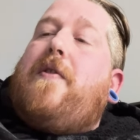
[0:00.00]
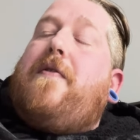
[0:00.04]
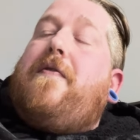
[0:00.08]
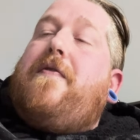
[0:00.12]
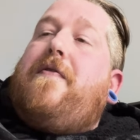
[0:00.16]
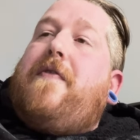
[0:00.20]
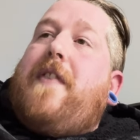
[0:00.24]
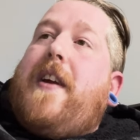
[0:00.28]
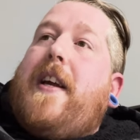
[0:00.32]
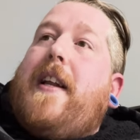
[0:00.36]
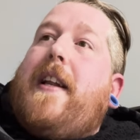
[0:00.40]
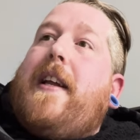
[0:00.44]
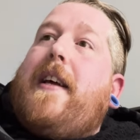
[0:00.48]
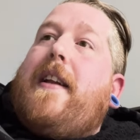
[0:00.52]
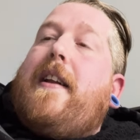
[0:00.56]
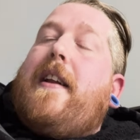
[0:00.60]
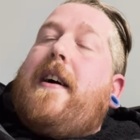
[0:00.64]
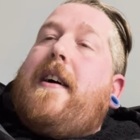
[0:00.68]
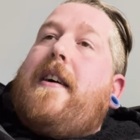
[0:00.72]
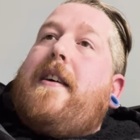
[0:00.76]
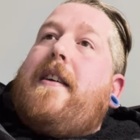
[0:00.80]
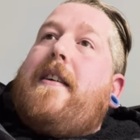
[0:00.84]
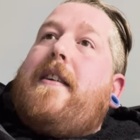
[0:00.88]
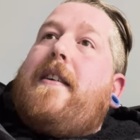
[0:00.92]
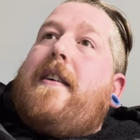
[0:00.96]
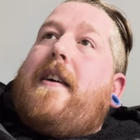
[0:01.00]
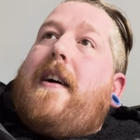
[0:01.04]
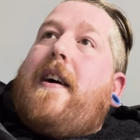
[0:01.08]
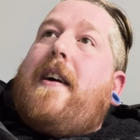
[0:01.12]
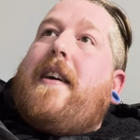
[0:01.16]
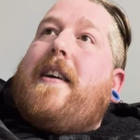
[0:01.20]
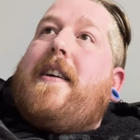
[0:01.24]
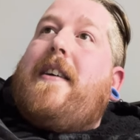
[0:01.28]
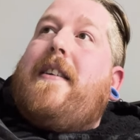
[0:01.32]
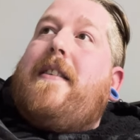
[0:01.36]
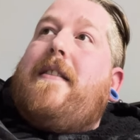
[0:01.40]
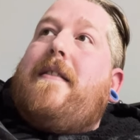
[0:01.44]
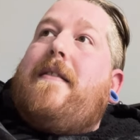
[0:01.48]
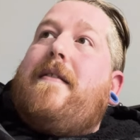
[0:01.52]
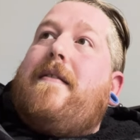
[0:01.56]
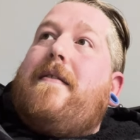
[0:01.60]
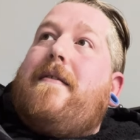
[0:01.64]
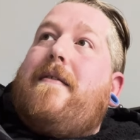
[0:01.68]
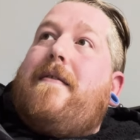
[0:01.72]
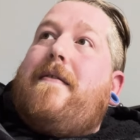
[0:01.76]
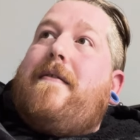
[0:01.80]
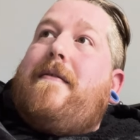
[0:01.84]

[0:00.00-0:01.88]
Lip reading: of feeling like I can